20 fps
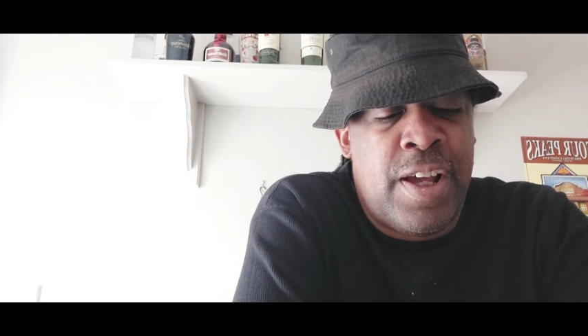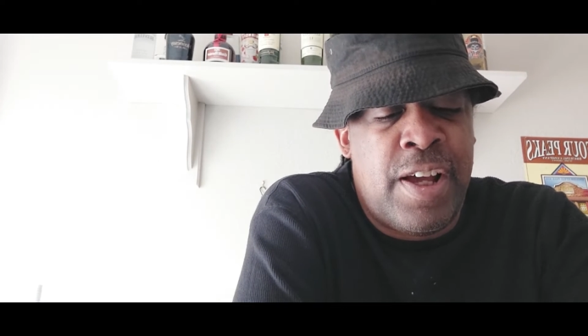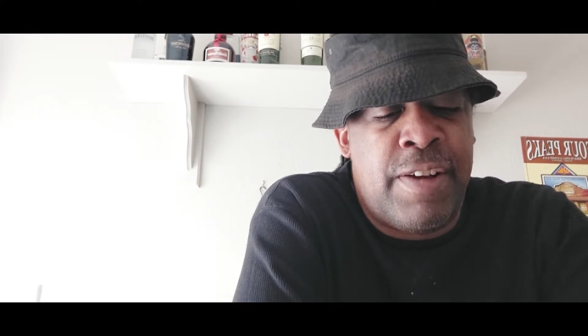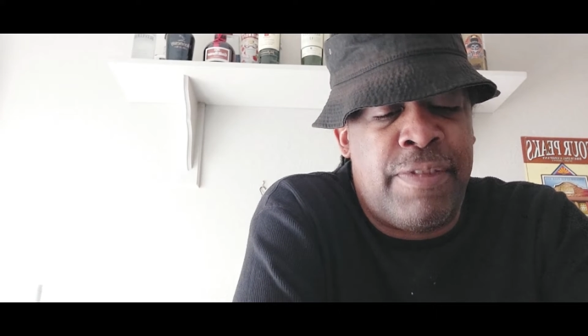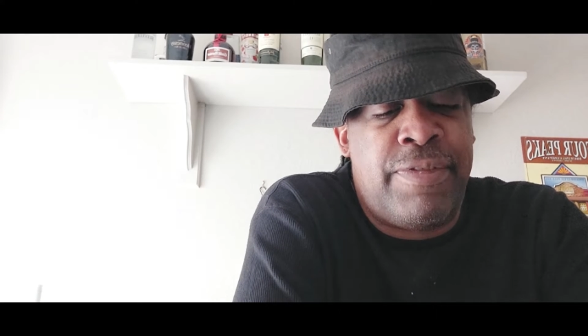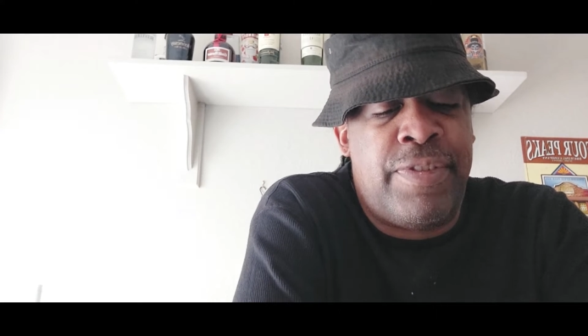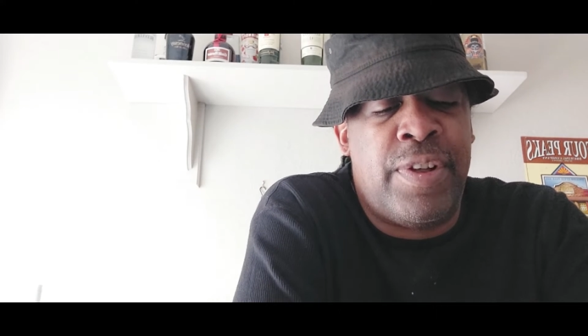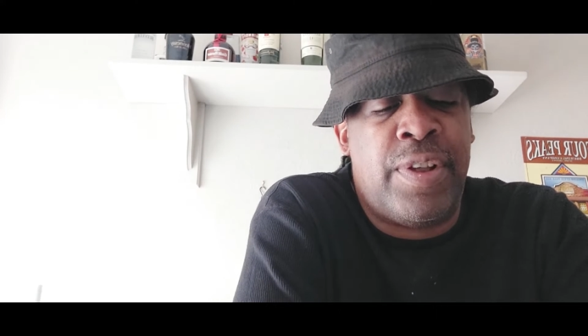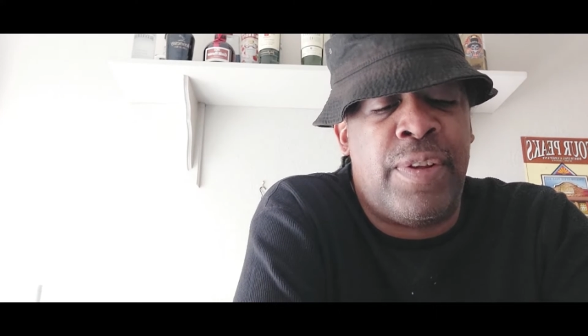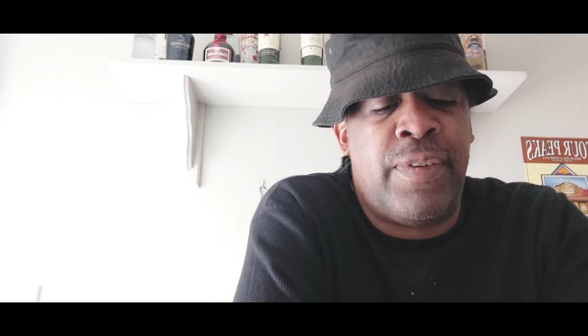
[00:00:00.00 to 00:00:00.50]

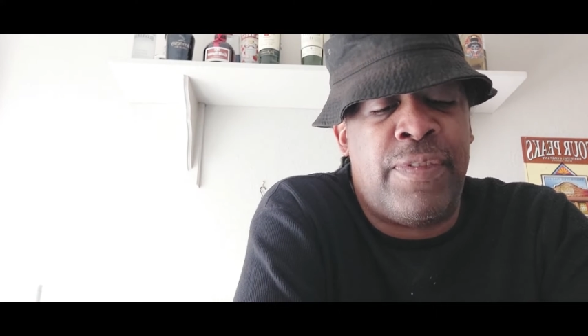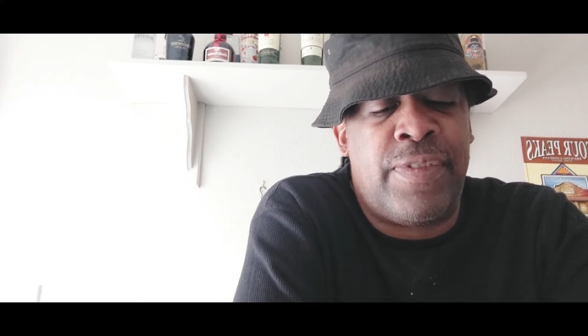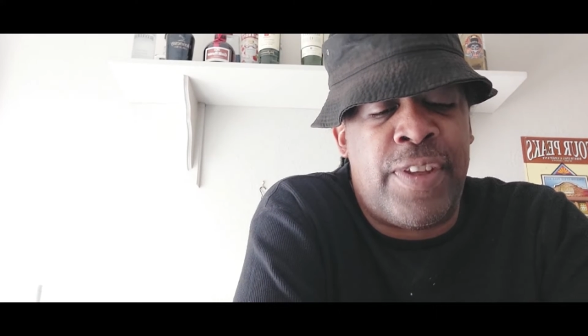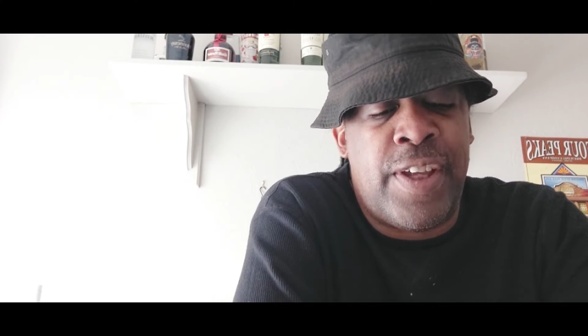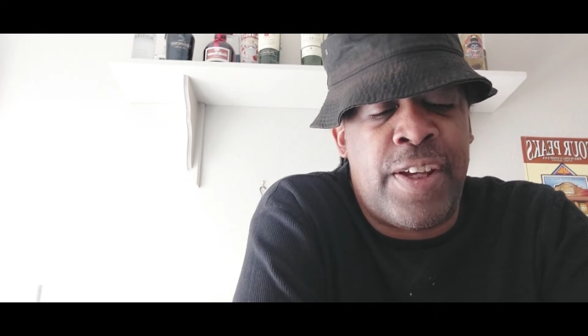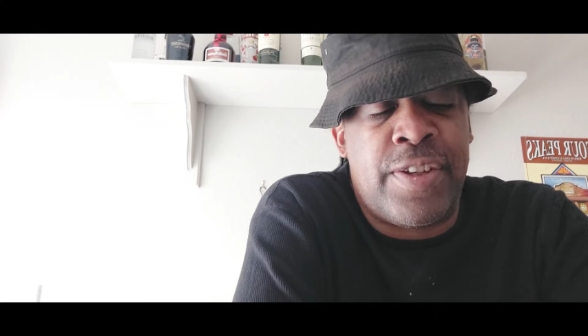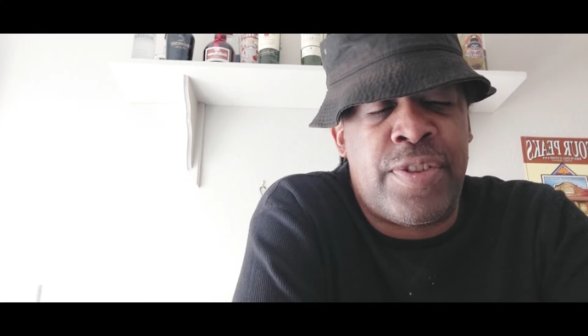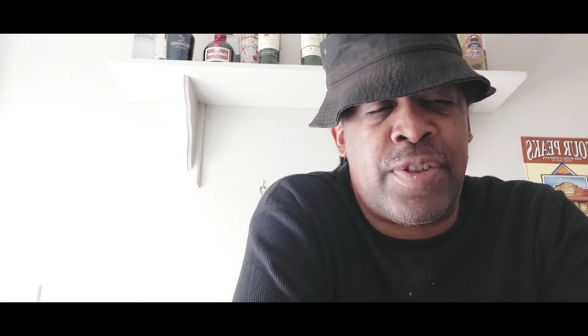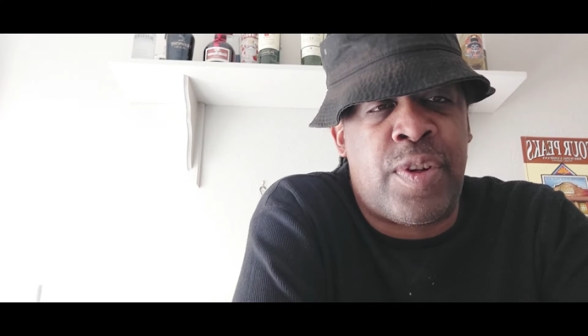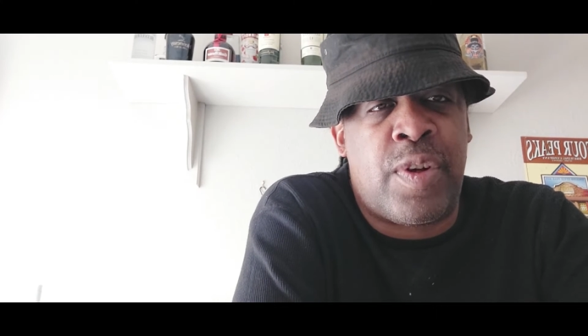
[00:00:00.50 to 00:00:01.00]
I feel if
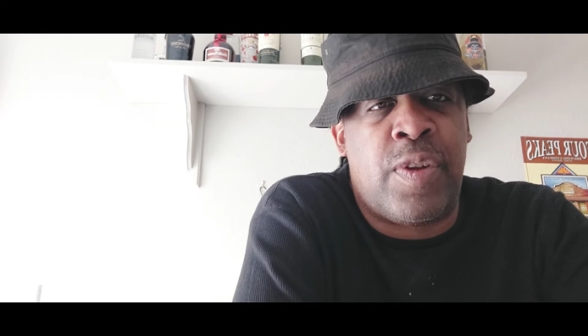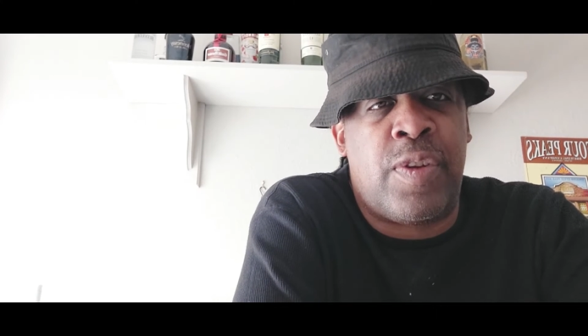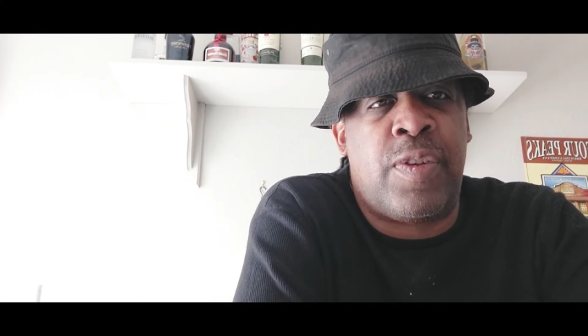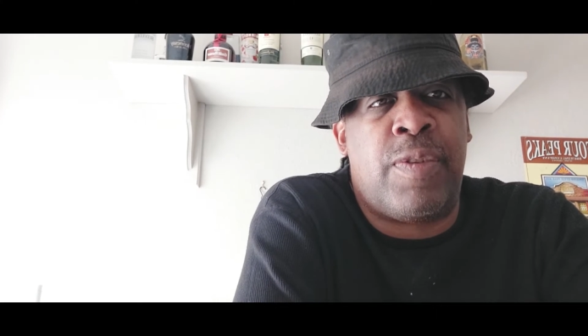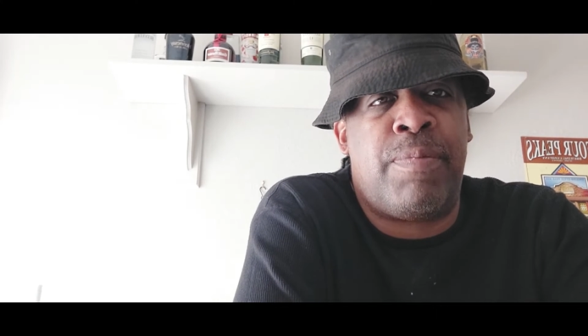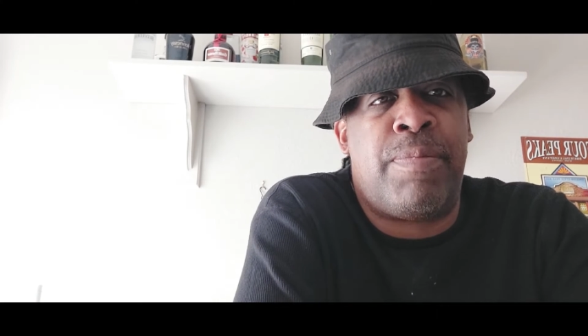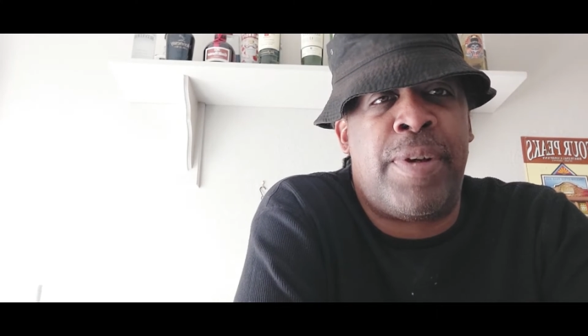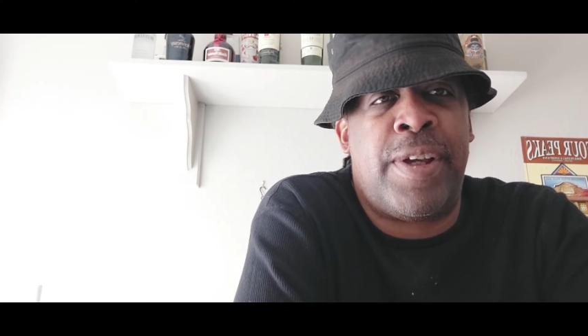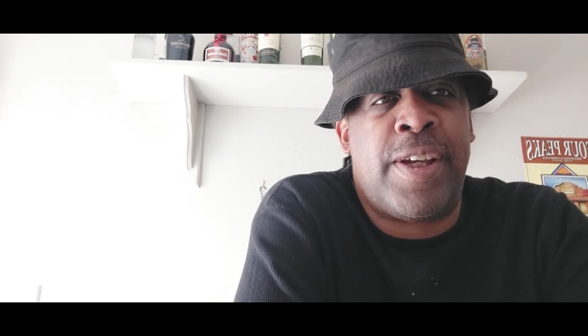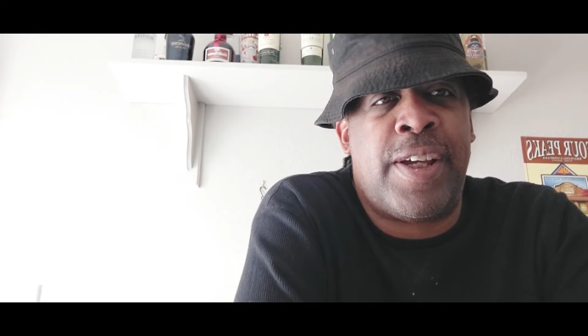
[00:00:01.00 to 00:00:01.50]
there's going
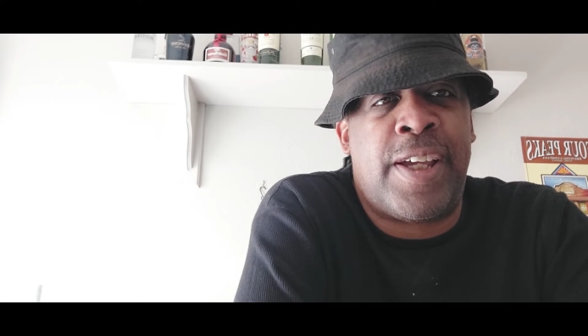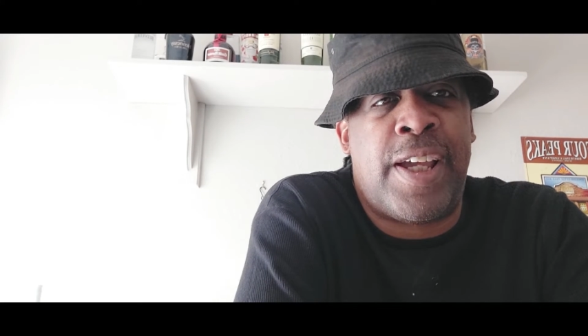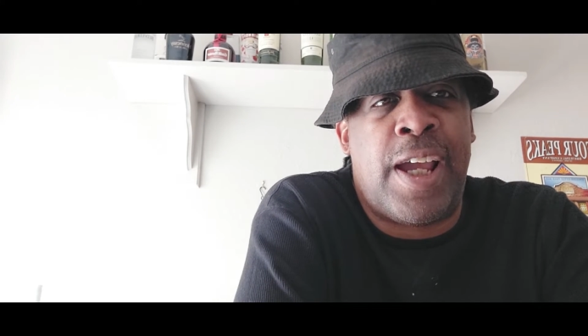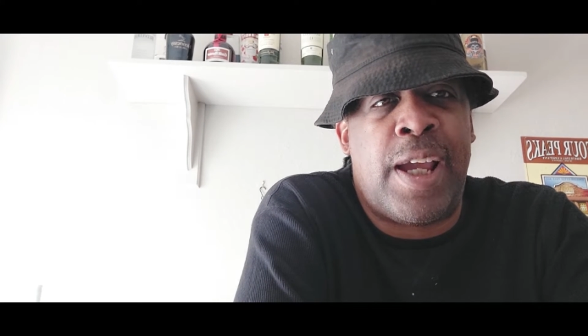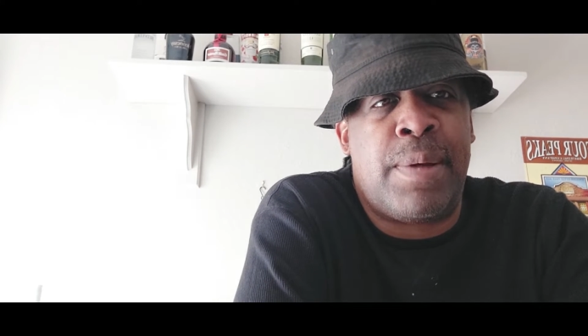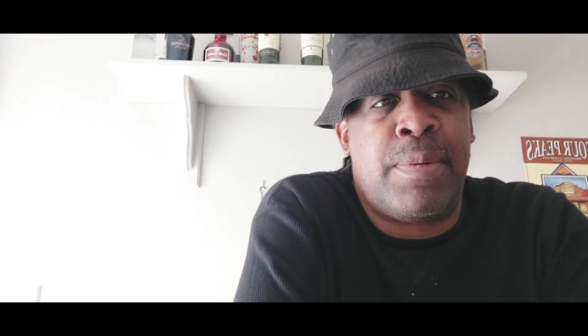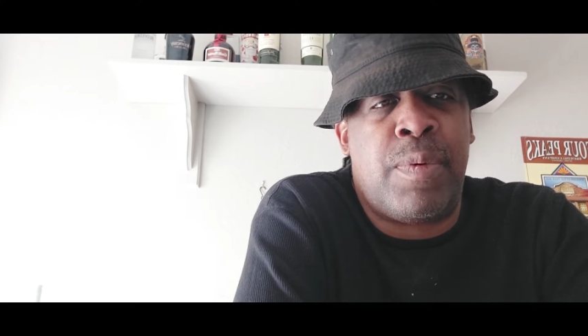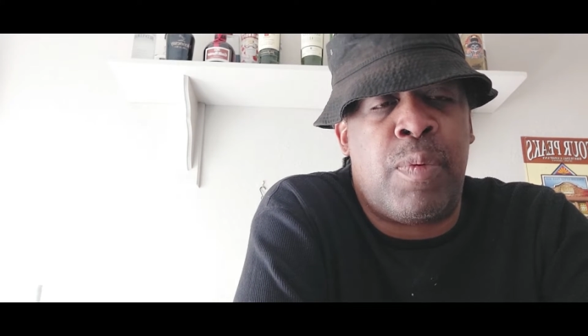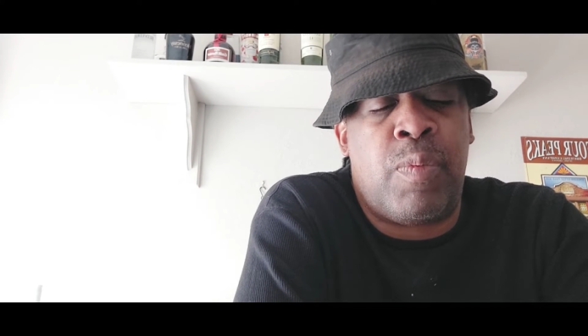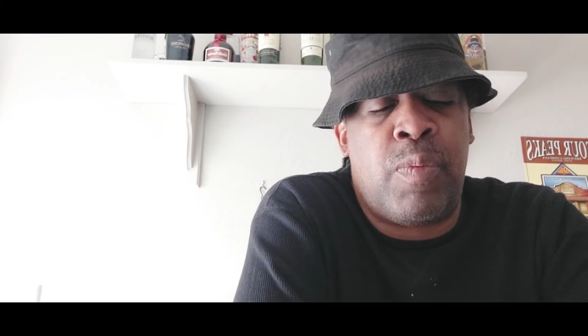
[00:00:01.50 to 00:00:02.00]
to be a
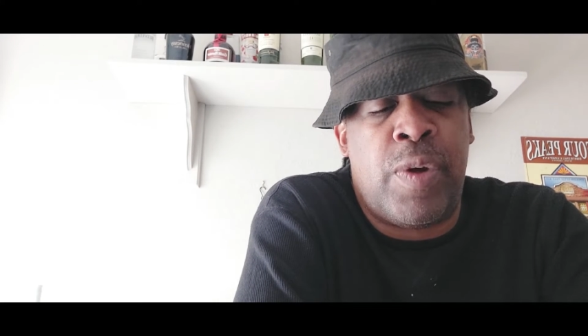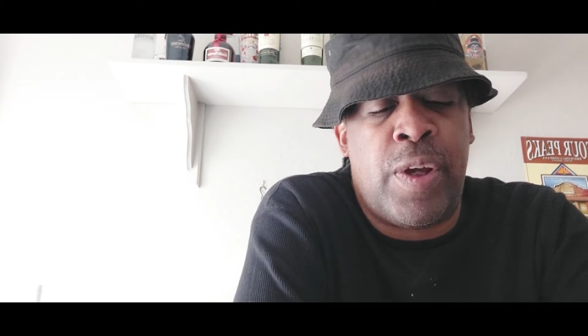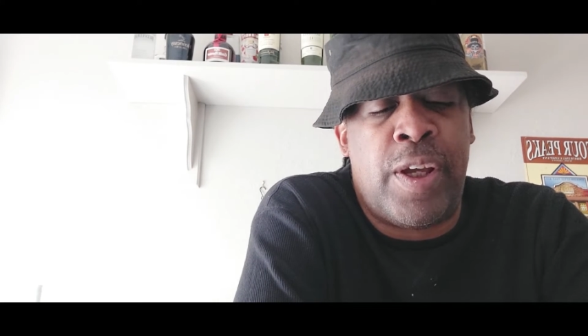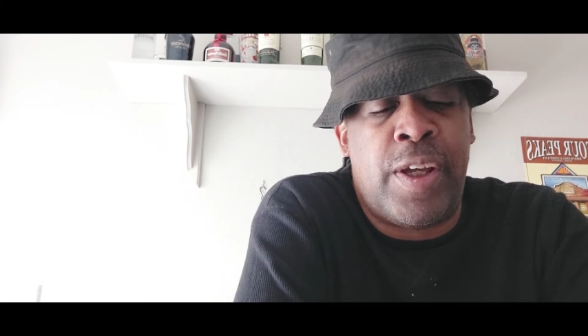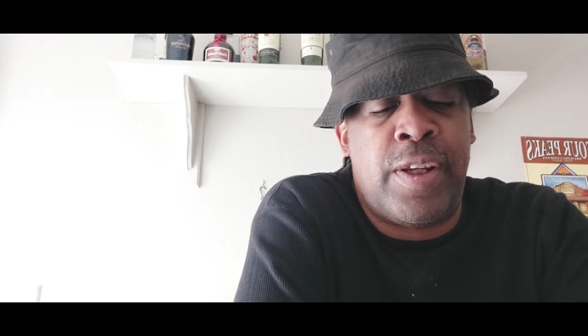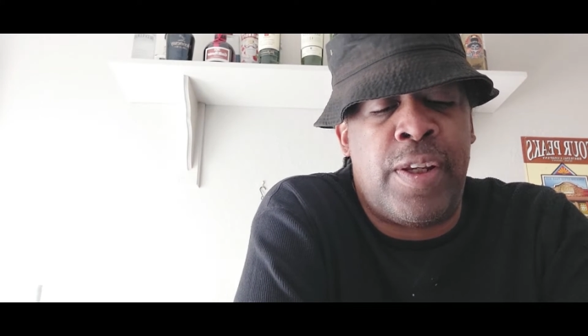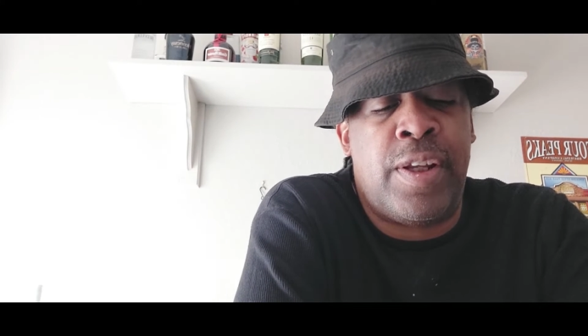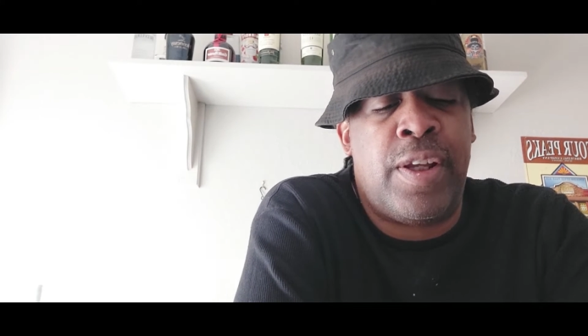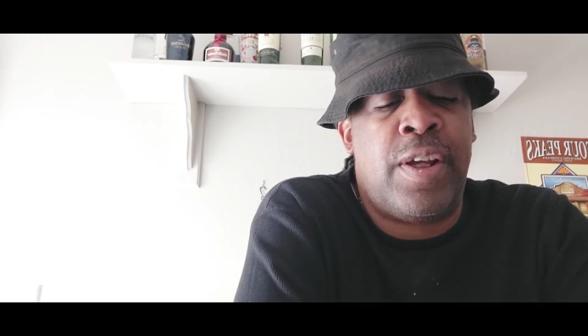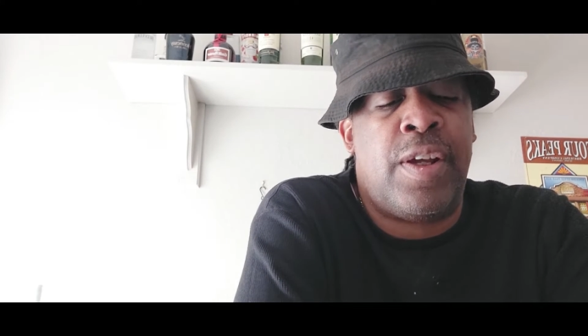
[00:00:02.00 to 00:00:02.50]
game to
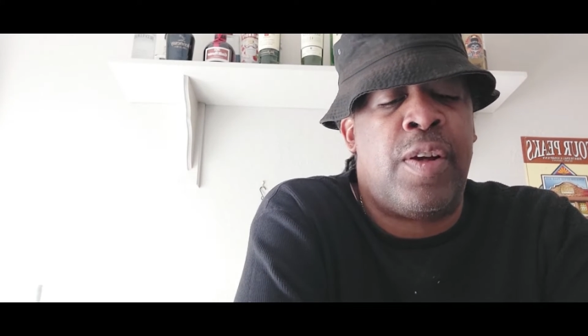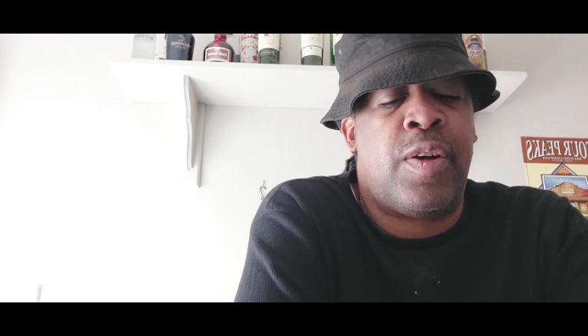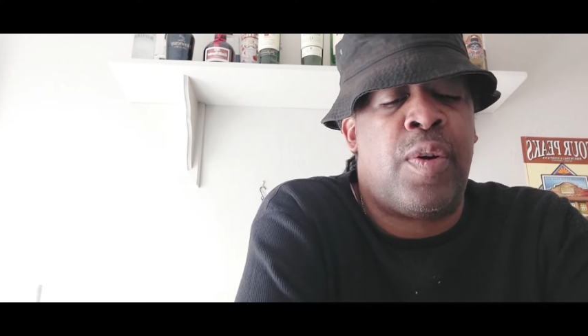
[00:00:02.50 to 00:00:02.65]
win,